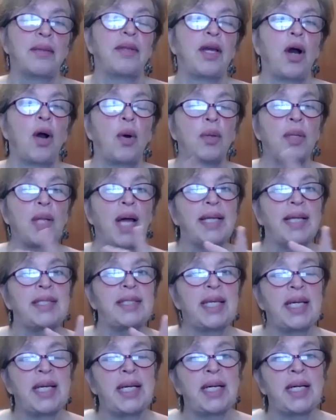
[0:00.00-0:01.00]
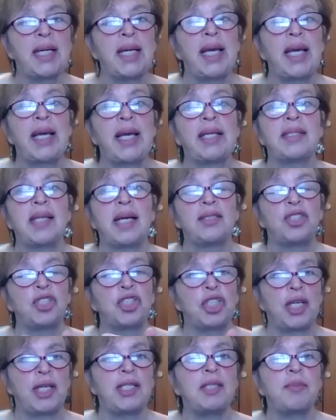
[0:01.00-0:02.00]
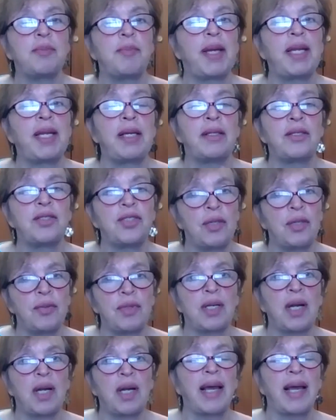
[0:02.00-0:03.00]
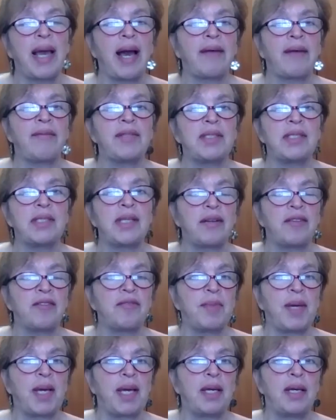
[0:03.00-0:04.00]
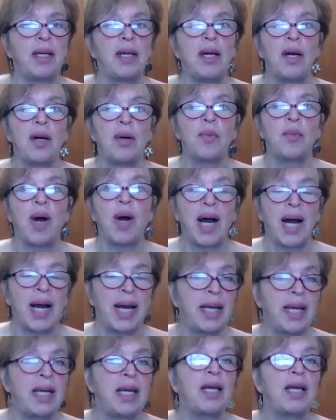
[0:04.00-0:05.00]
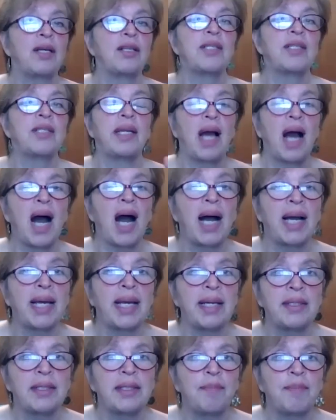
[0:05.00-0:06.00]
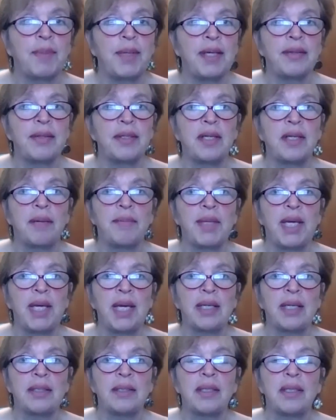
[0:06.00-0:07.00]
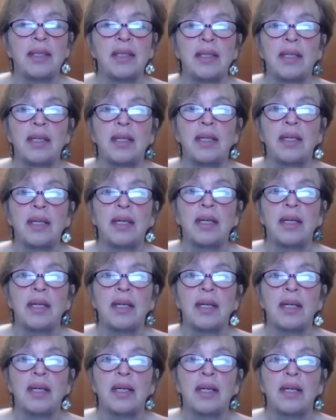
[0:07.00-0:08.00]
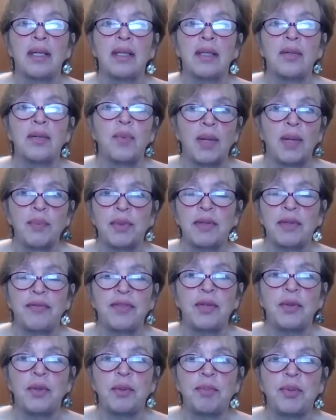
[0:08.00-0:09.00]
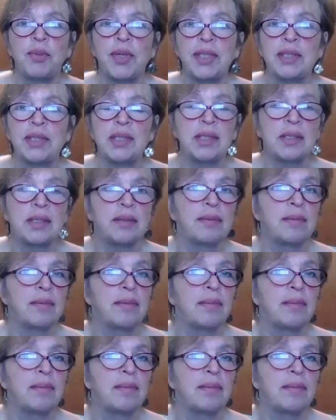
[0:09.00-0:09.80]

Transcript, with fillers: The whole idea is that she's bidding the suit that I have instead of me. Why? Because then I end up being the dummy hand, the one with the fewer points.